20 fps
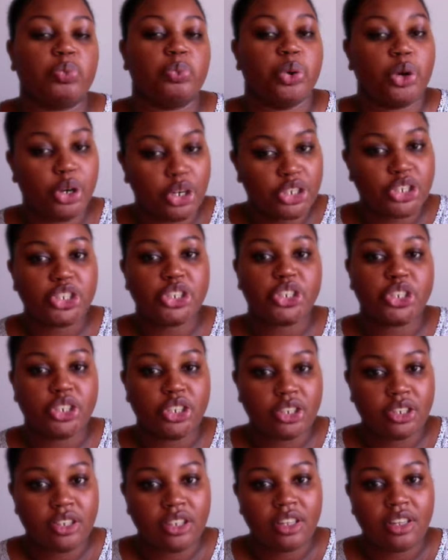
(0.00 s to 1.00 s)

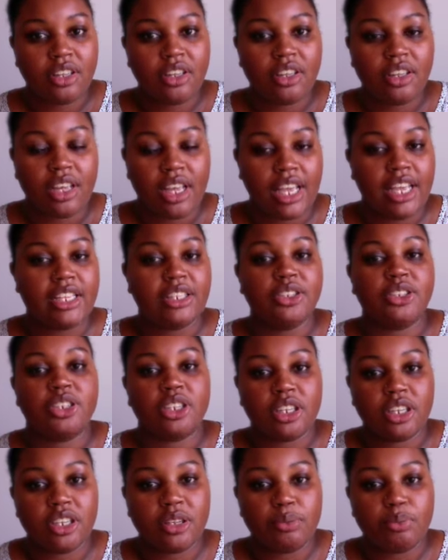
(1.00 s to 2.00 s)
pushed
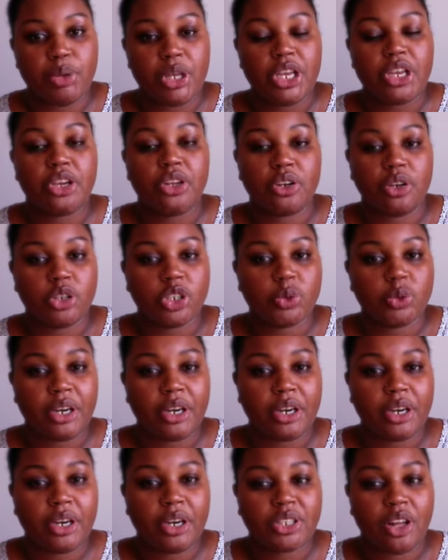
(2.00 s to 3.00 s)
into being a nurse by
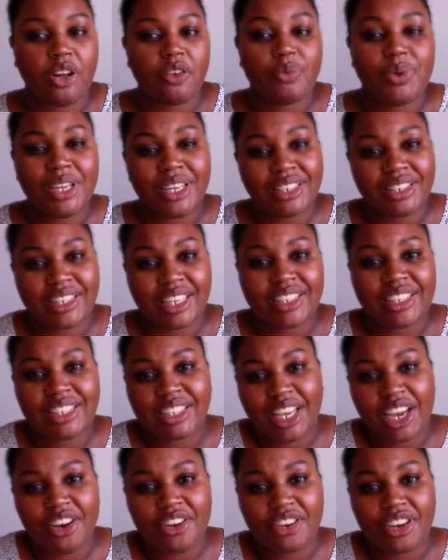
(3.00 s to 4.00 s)
yourself, because that's
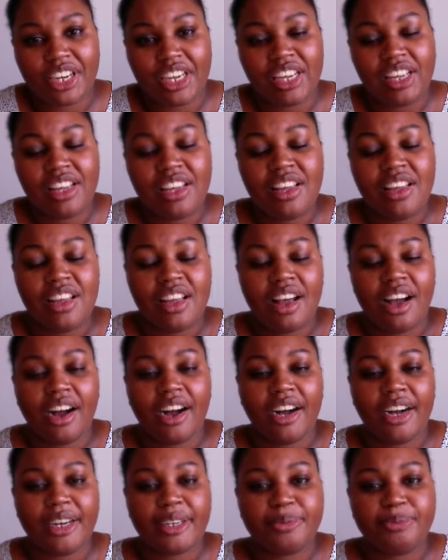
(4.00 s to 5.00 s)
scary.
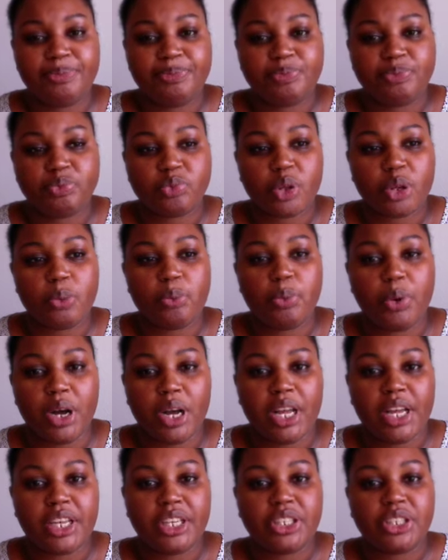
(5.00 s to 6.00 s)

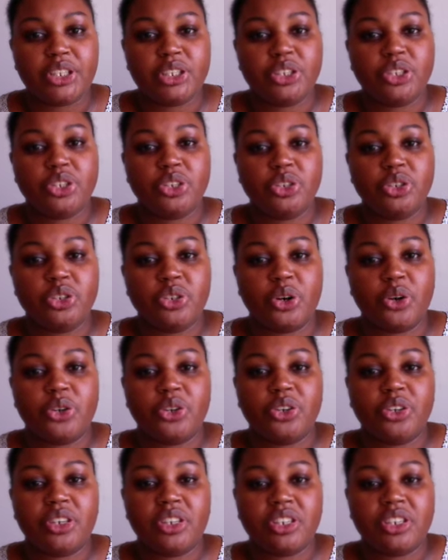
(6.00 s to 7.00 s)
But
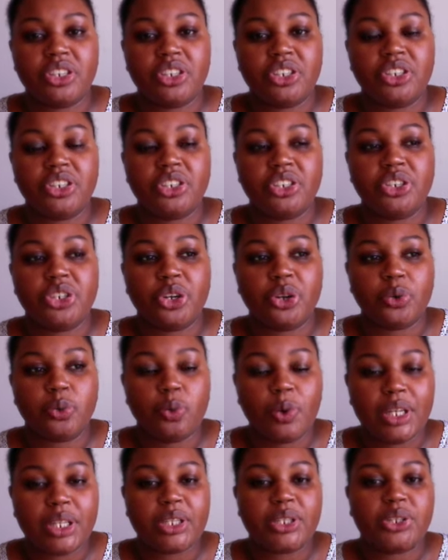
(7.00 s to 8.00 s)
you're
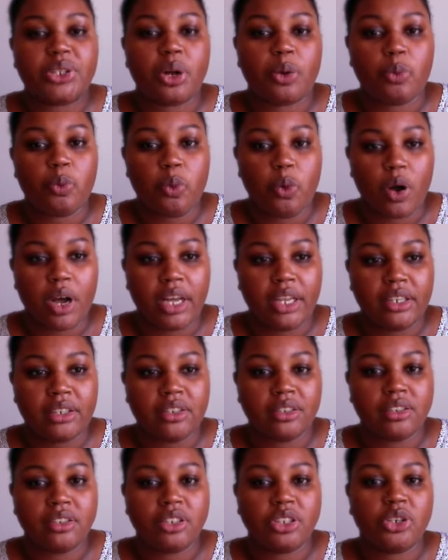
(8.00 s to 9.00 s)
with someone,
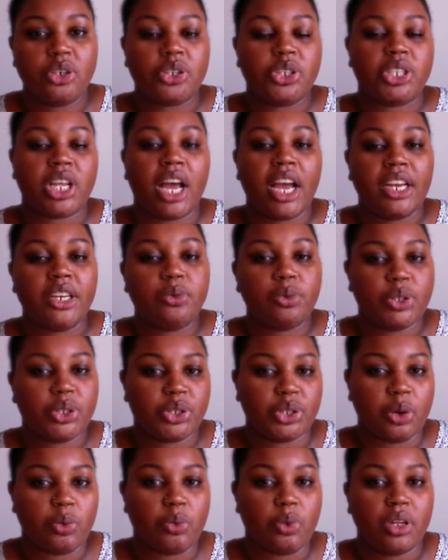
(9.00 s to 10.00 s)
you're assigned with
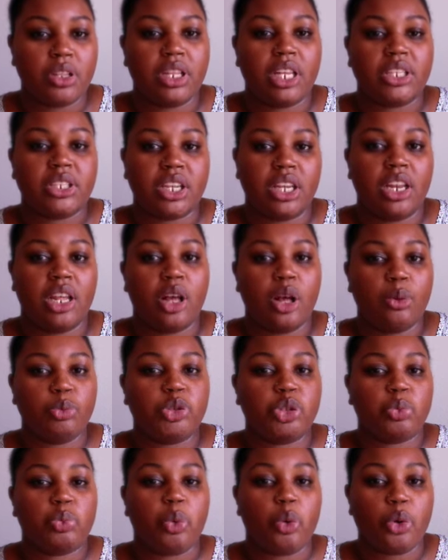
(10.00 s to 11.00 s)
someone that's going to help
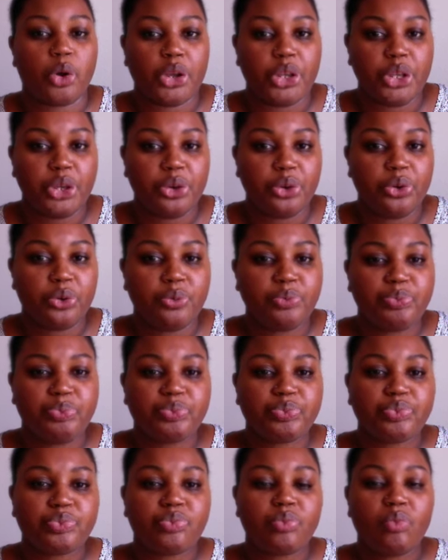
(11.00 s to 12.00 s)
support you,
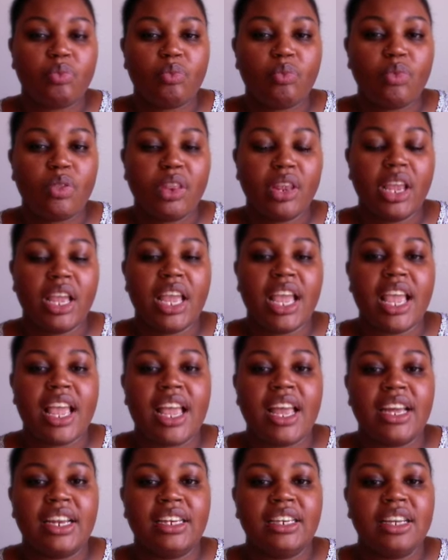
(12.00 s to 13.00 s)

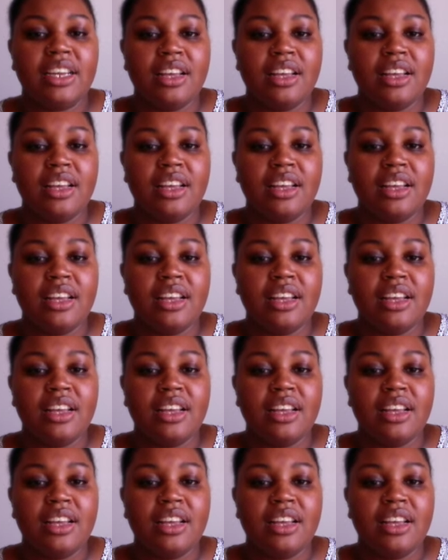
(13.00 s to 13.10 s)
and